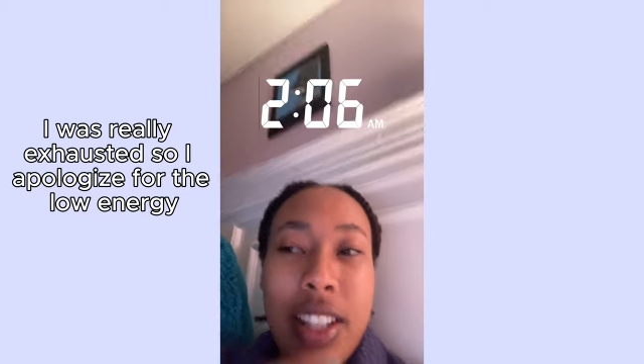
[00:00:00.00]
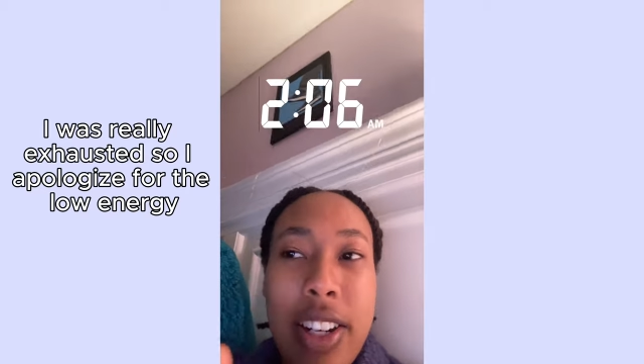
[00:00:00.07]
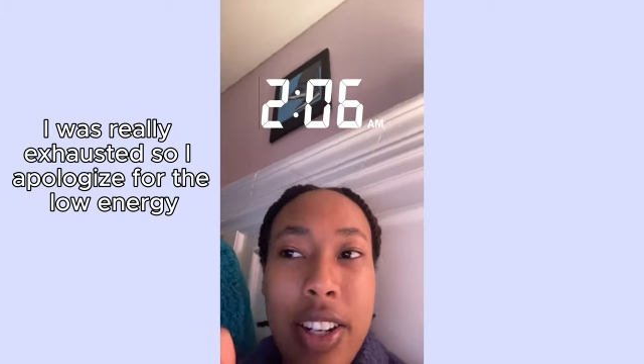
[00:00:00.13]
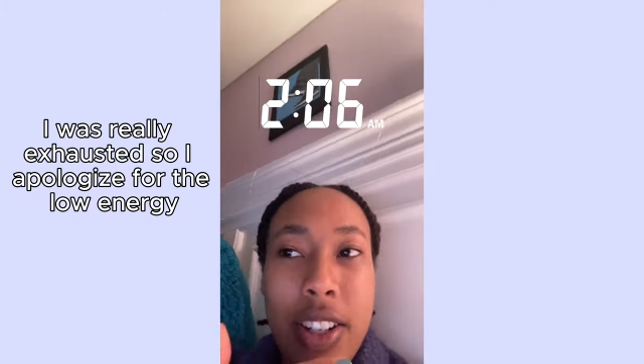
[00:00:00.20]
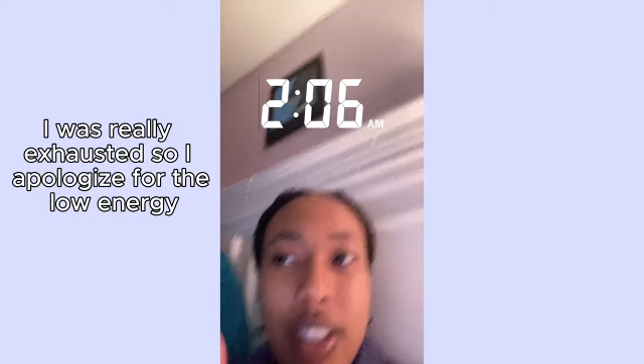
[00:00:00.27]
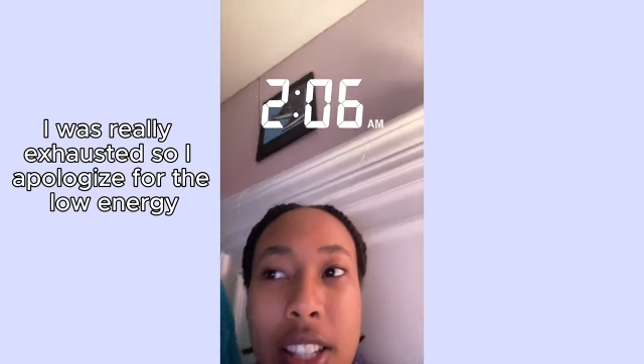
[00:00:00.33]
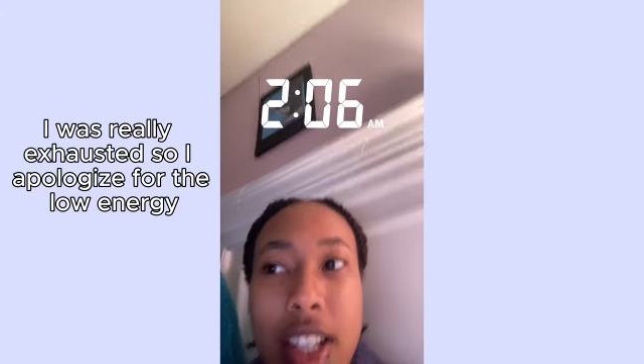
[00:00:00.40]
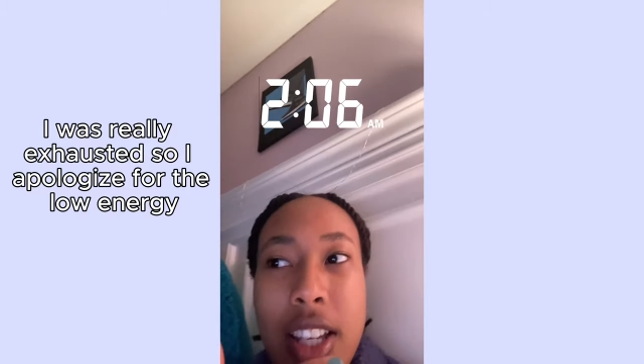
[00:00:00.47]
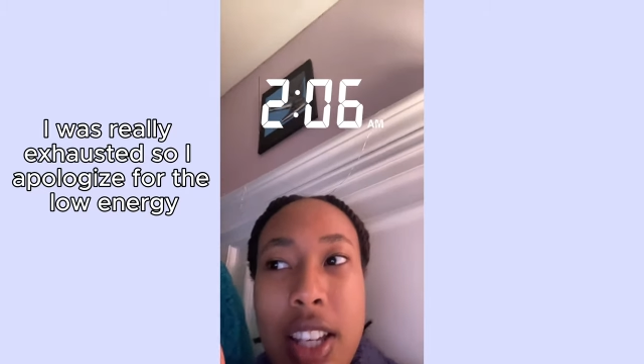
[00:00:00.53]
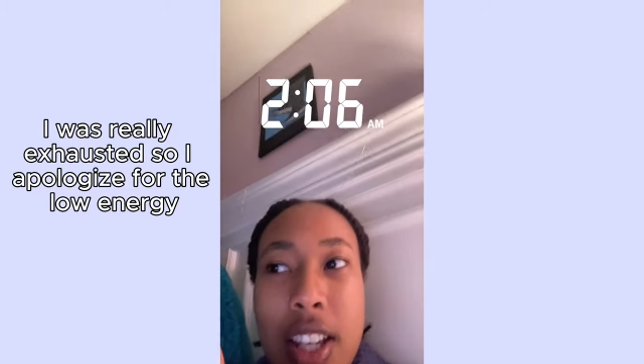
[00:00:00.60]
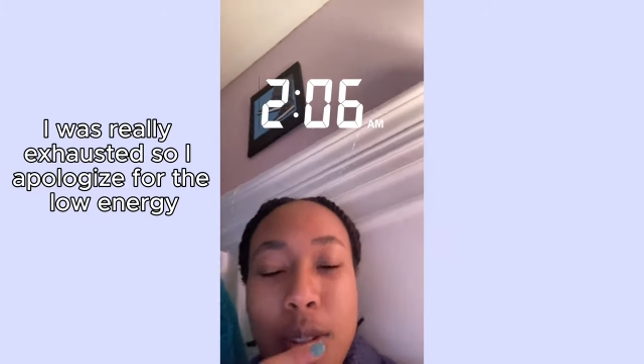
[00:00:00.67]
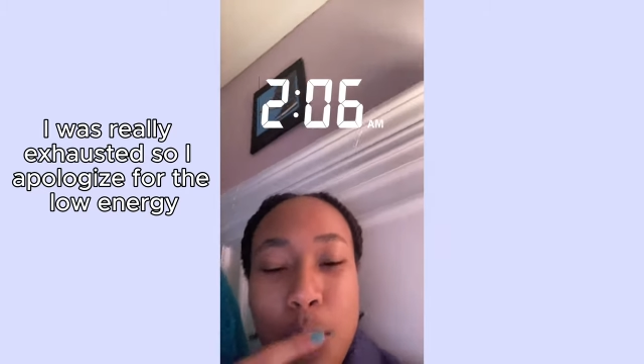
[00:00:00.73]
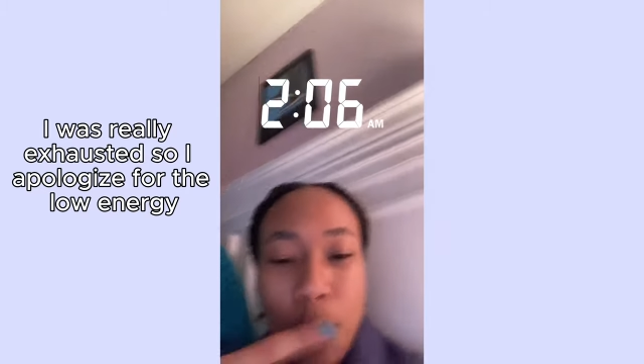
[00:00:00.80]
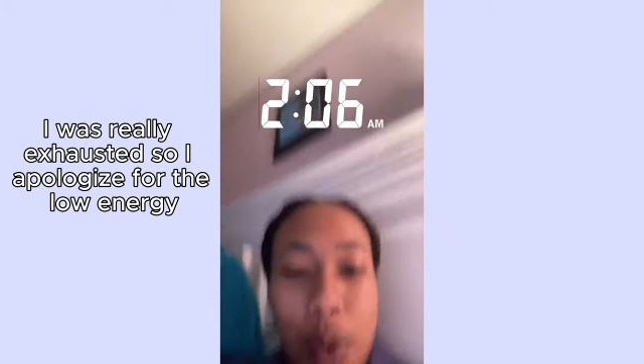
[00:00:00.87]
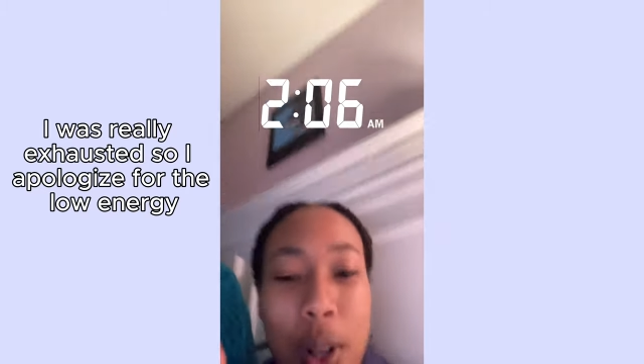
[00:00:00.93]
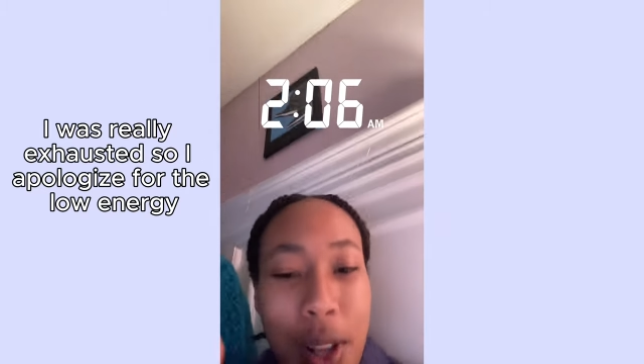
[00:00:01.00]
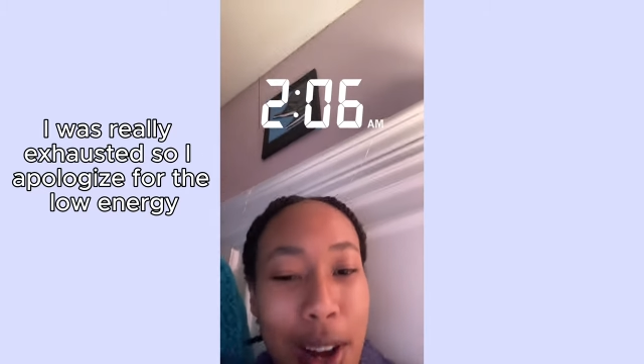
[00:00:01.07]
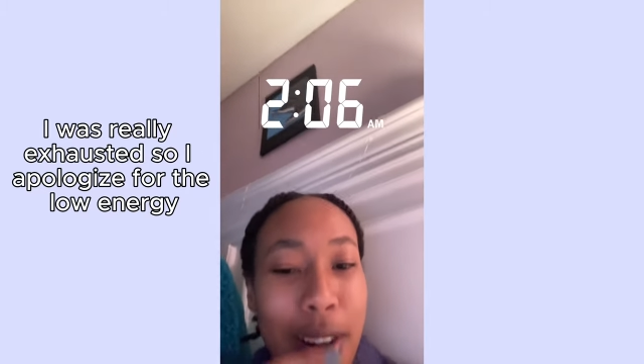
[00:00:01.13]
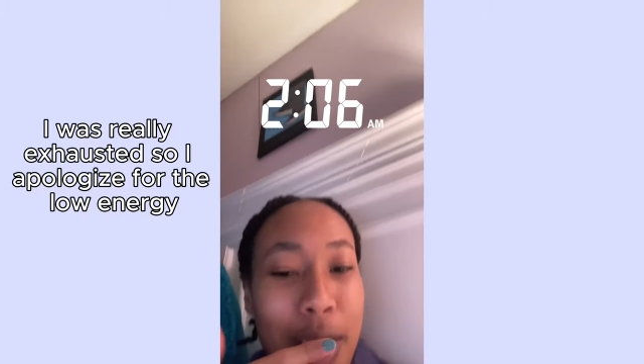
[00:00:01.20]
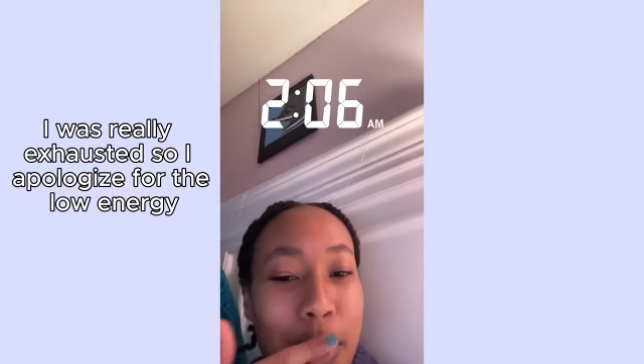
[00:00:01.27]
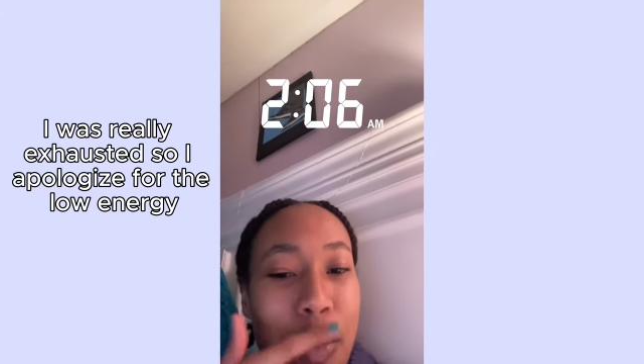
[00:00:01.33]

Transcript: literally 2 o'clock in the